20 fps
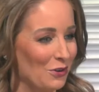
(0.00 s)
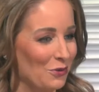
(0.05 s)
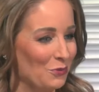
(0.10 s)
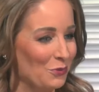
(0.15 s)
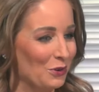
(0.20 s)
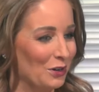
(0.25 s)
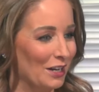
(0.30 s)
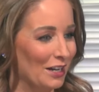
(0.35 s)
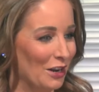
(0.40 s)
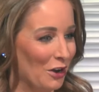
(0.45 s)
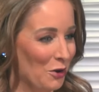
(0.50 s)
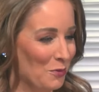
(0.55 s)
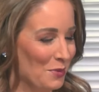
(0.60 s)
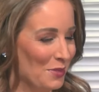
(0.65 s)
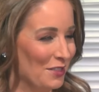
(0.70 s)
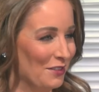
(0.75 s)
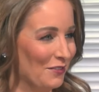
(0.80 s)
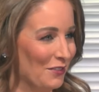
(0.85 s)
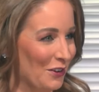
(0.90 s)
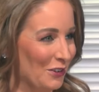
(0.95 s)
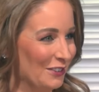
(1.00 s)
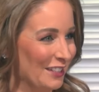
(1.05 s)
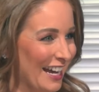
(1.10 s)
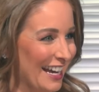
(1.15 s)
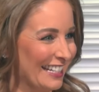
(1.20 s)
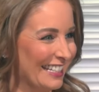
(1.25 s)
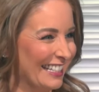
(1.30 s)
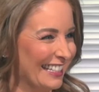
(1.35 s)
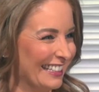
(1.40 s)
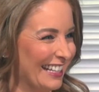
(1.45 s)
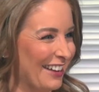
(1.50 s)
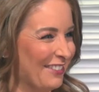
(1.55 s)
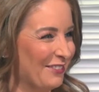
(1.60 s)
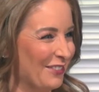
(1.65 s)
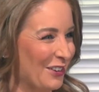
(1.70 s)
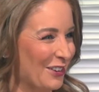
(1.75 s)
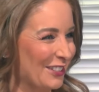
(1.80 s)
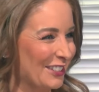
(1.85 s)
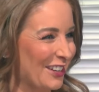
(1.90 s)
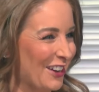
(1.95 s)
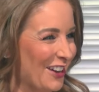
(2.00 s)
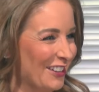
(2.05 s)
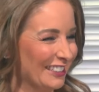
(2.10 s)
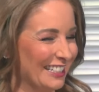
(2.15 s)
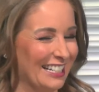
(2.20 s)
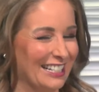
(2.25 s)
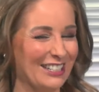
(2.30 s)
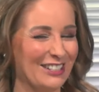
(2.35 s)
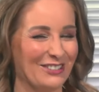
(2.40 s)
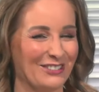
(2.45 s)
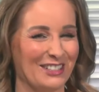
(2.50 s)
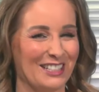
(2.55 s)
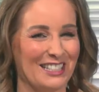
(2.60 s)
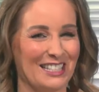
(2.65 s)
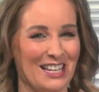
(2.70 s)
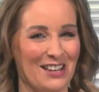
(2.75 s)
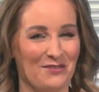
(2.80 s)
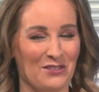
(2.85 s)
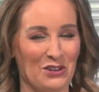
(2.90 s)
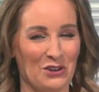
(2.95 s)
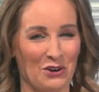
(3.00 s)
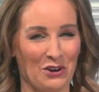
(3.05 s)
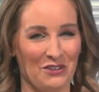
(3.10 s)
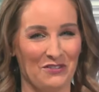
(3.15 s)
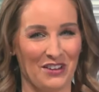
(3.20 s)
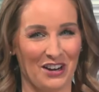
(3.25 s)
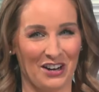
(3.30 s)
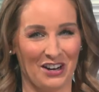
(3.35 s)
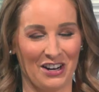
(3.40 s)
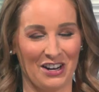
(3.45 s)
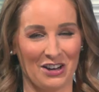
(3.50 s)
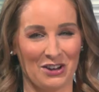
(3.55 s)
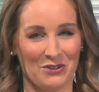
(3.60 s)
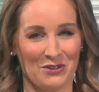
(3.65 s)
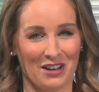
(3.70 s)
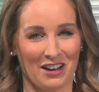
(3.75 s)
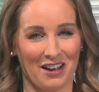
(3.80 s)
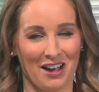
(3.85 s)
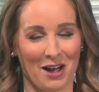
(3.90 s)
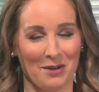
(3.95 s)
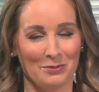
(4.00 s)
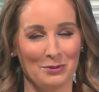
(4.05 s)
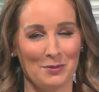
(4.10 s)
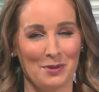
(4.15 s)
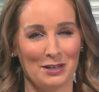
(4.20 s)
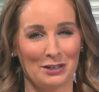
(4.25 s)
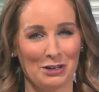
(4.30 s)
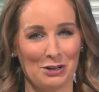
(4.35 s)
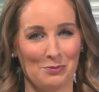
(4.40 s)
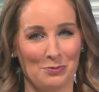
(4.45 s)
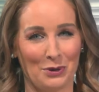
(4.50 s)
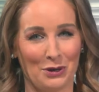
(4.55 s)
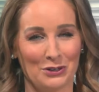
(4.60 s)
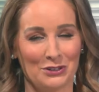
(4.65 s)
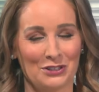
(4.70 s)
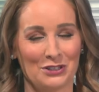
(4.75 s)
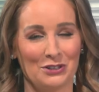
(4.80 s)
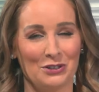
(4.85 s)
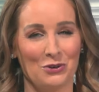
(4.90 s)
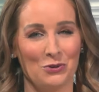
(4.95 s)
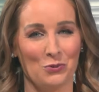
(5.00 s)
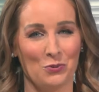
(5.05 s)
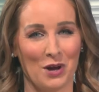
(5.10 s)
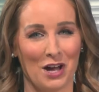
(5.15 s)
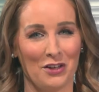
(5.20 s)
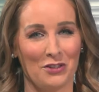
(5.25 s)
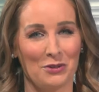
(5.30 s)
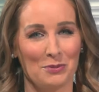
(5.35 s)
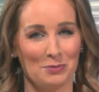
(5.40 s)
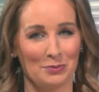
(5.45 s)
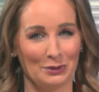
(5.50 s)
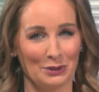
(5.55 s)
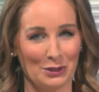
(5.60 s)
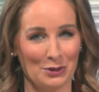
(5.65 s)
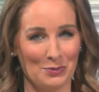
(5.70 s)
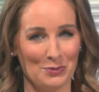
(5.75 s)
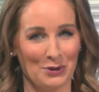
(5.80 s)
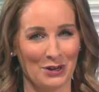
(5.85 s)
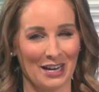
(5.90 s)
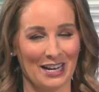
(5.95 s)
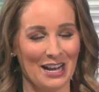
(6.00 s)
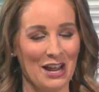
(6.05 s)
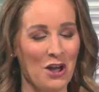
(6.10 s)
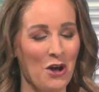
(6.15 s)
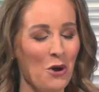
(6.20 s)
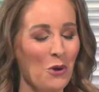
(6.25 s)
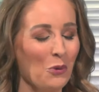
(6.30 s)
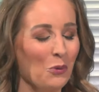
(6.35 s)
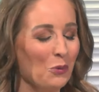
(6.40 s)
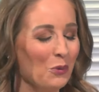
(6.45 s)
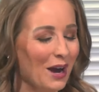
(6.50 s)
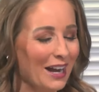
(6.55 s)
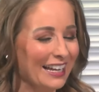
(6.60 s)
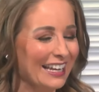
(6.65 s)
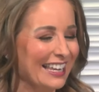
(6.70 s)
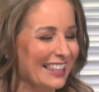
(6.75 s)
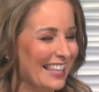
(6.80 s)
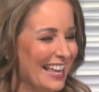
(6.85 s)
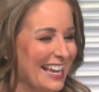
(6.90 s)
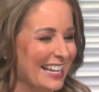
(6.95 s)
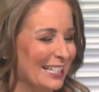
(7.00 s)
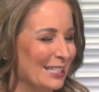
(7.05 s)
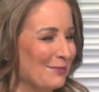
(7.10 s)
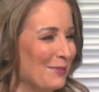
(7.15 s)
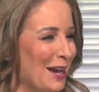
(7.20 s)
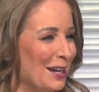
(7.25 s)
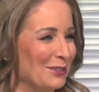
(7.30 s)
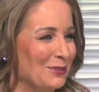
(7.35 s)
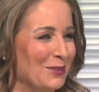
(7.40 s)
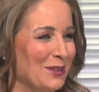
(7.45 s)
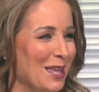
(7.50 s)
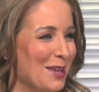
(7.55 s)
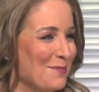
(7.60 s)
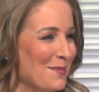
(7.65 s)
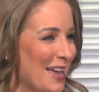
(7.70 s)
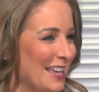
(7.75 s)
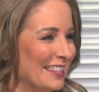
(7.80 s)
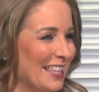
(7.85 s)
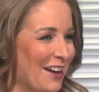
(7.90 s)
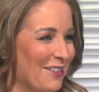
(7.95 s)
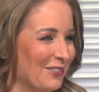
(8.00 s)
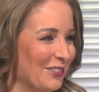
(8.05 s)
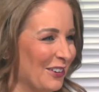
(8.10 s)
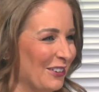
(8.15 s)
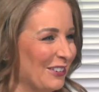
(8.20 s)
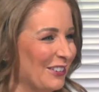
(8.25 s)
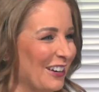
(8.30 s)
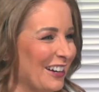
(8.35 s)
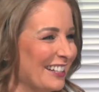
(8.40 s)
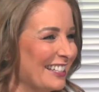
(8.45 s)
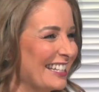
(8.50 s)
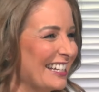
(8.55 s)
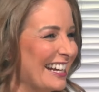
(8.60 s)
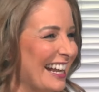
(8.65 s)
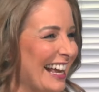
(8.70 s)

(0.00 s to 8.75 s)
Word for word: so we're going to open the phone lines and let folks call in to receive your very own complimentary personal wealth blueprint. What can they expect when they make that phone call